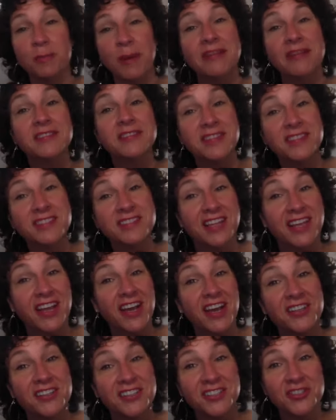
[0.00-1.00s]
best to stay
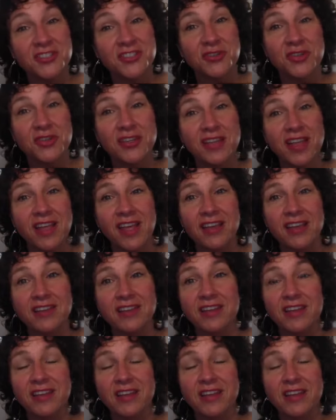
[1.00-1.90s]
out of teacher in that,